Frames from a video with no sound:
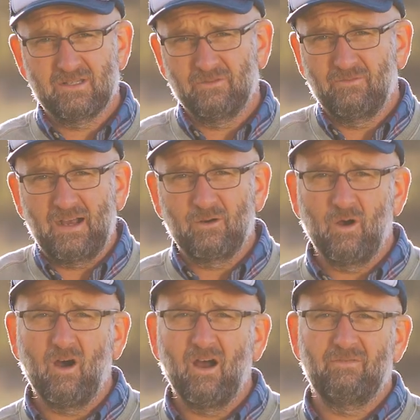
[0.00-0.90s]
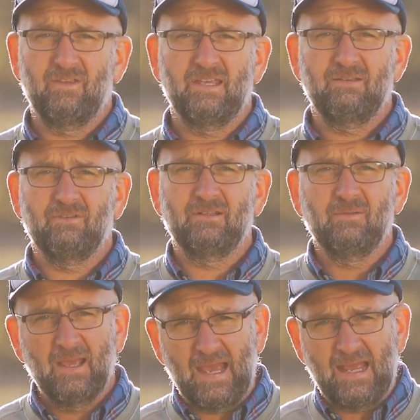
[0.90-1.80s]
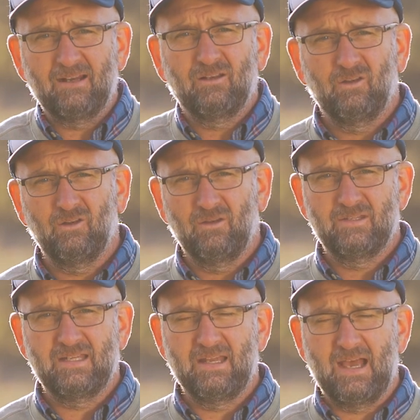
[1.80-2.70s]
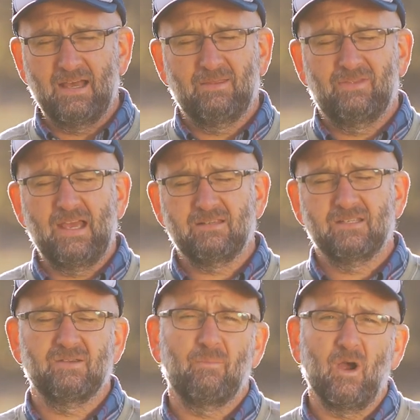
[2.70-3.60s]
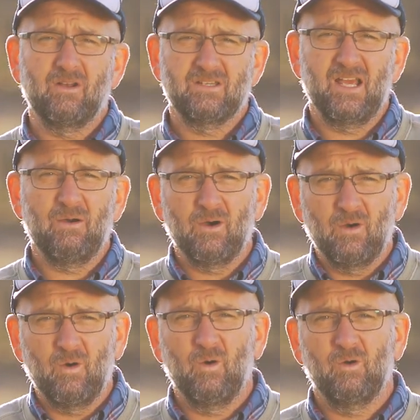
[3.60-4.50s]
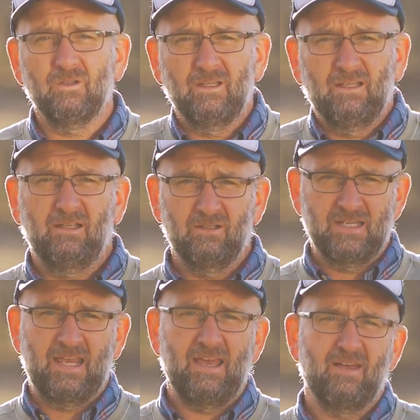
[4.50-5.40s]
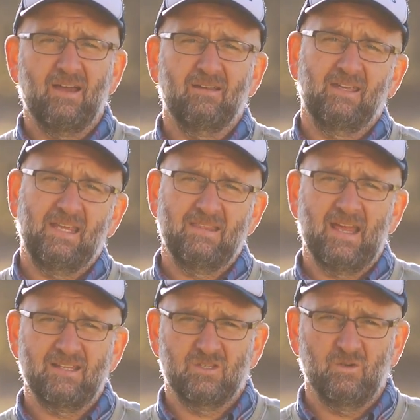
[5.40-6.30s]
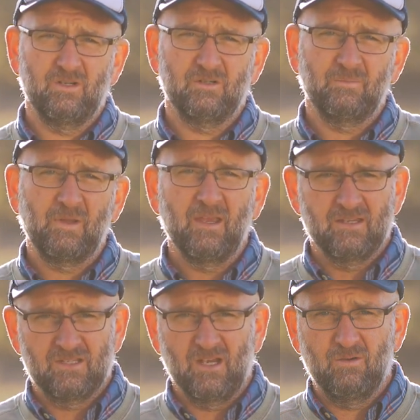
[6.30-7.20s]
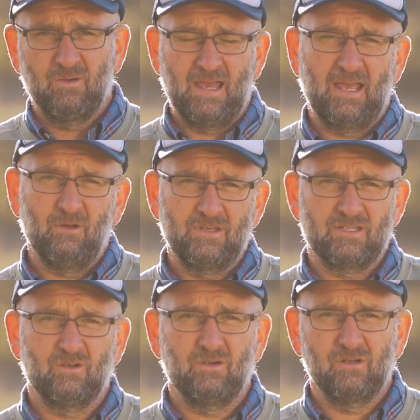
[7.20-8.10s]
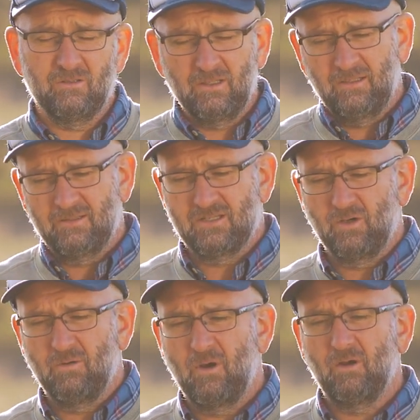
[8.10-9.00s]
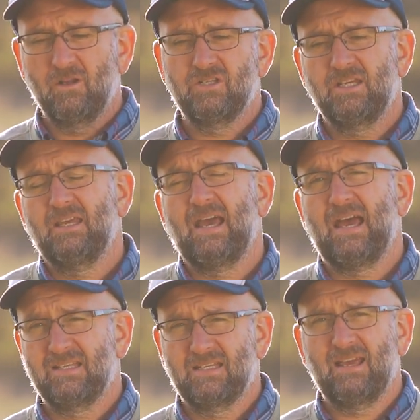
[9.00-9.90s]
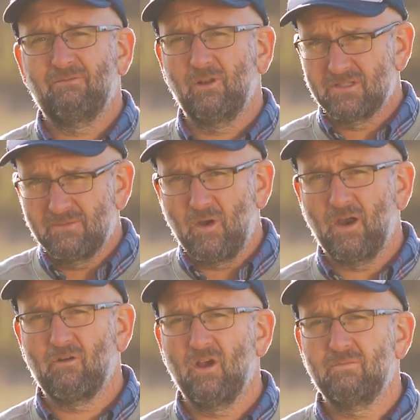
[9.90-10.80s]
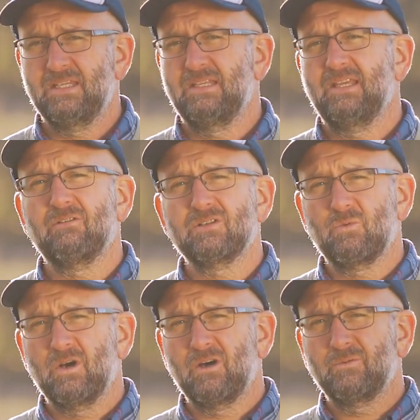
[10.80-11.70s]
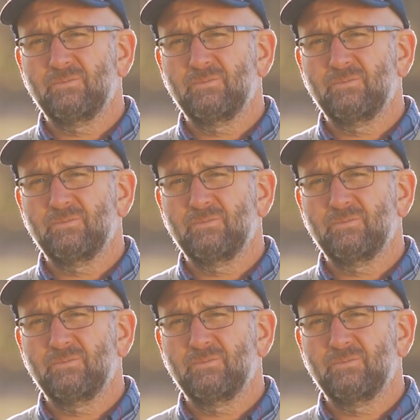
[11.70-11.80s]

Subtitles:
of fungal hyphae even, and thousands of protozoa all together in that soil. So a healthy soil, the soil biology has to have lots of microbes in there as well.